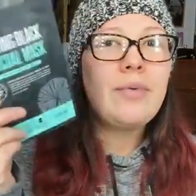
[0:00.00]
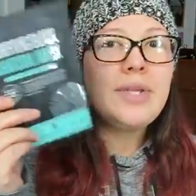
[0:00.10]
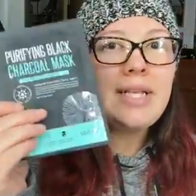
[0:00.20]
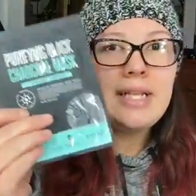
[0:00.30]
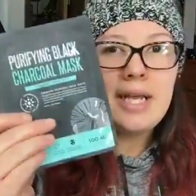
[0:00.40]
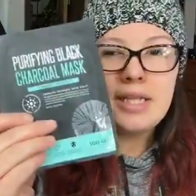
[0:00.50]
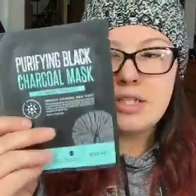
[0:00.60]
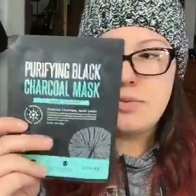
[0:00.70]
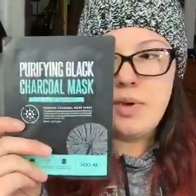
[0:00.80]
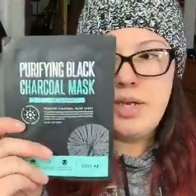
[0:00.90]
really like
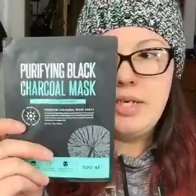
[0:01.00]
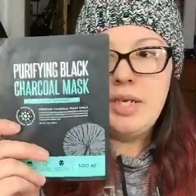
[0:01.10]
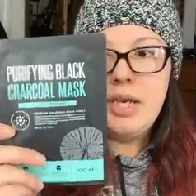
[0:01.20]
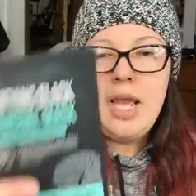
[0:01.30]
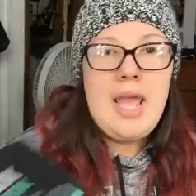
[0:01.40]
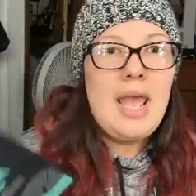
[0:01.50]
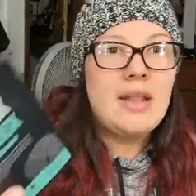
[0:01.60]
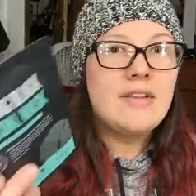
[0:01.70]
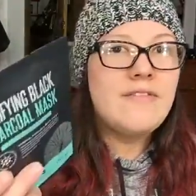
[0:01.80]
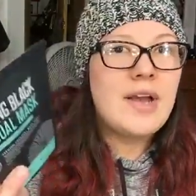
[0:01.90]
this one.
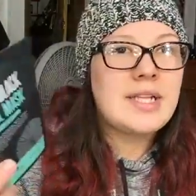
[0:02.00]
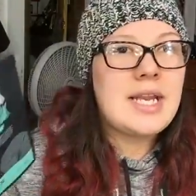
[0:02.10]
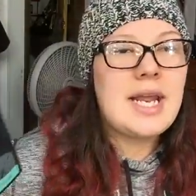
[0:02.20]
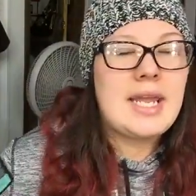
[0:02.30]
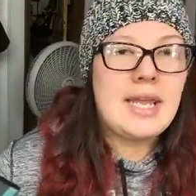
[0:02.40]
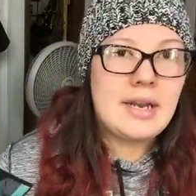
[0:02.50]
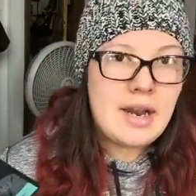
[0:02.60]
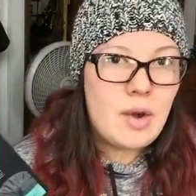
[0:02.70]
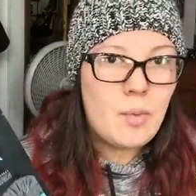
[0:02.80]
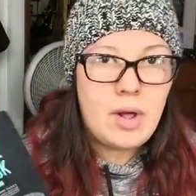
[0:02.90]
And the fact that I can get it
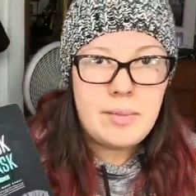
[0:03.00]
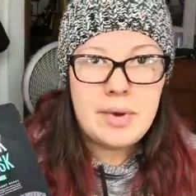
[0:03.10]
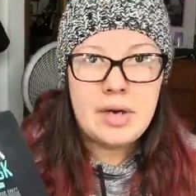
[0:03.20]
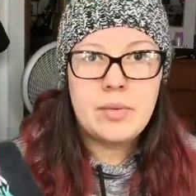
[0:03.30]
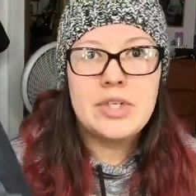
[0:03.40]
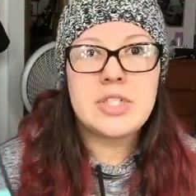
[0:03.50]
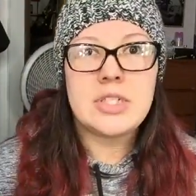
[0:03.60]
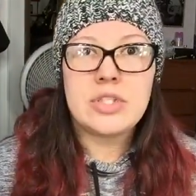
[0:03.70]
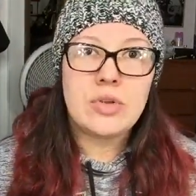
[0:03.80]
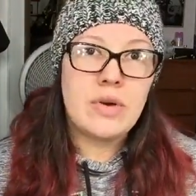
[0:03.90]
at Walmart, which is
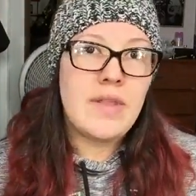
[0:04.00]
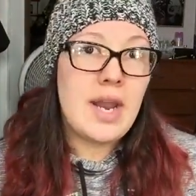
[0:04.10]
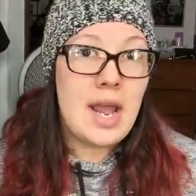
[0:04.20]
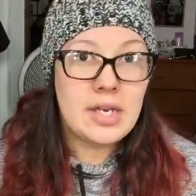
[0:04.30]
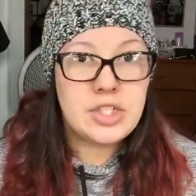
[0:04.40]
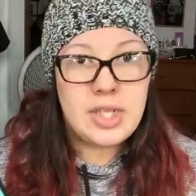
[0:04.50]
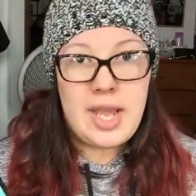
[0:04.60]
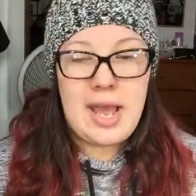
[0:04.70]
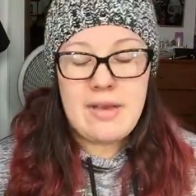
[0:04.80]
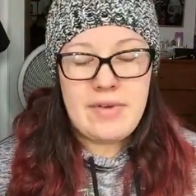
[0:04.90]
a store that I actually
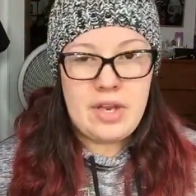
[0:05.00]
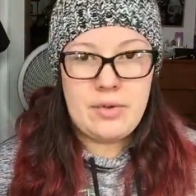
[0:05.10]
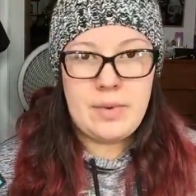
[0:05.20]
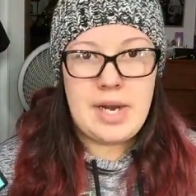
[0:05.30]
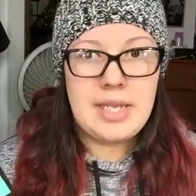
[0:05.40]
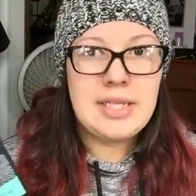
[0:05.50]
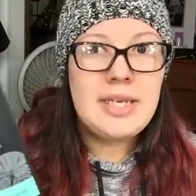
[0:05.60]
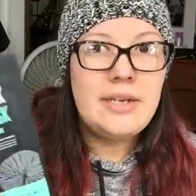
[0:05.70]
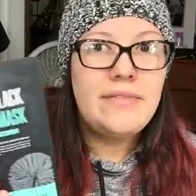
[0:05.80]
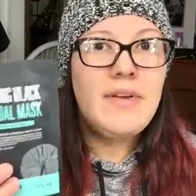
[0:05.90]
have here where I
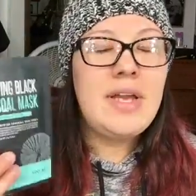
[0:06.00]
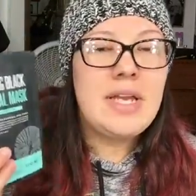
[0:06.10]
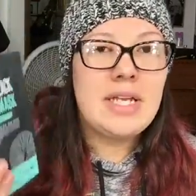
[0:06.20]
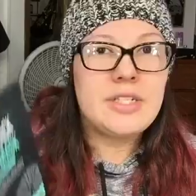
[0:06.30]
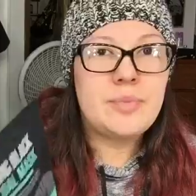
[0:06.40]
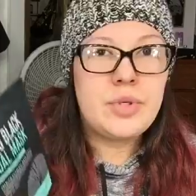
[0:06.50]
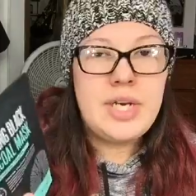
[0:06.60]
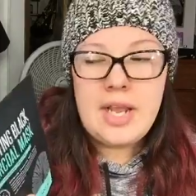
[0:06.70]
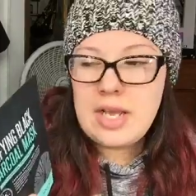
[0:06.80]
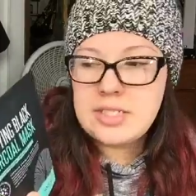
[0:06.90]
live, is
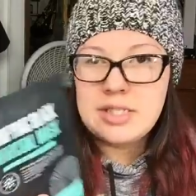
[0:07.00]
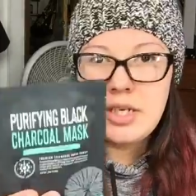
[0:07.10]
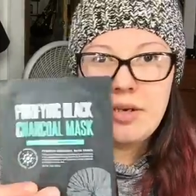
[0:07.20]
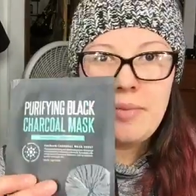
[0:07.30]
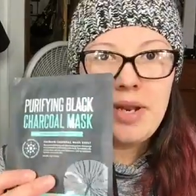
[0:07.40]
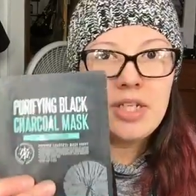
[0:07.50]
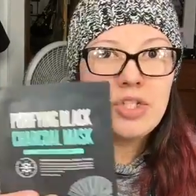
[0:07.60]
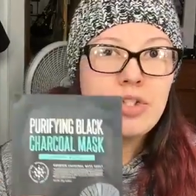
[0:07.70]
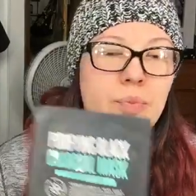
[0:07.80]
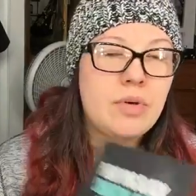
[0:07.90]
pretty awesome, and
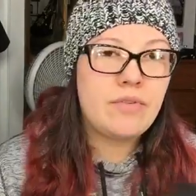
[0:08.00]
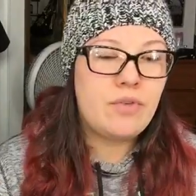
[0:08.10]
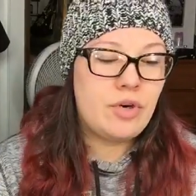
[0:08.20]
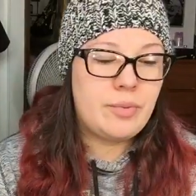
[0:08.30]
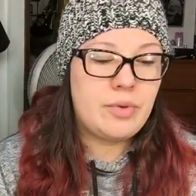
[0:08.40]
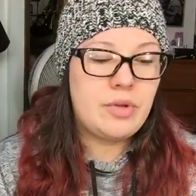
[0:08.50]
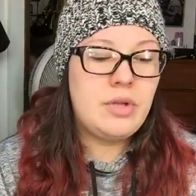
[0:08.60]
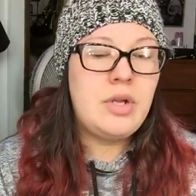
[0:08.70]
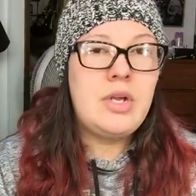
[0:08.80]
it's super affordable.